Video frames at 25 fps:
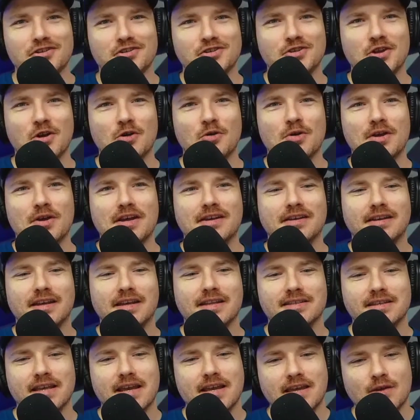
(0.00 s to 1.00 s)
So
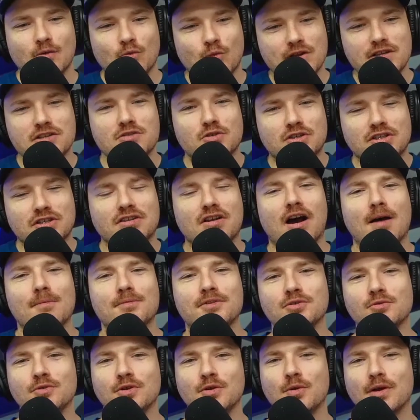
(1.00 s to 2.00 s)
it's like when you stop
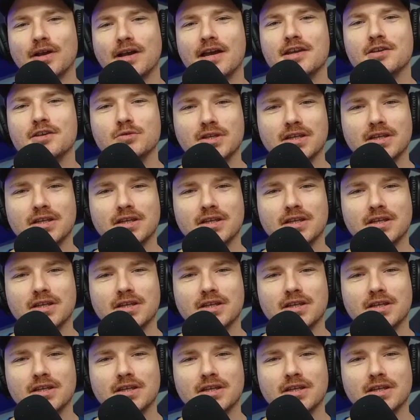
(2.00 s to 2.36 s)
doing what got you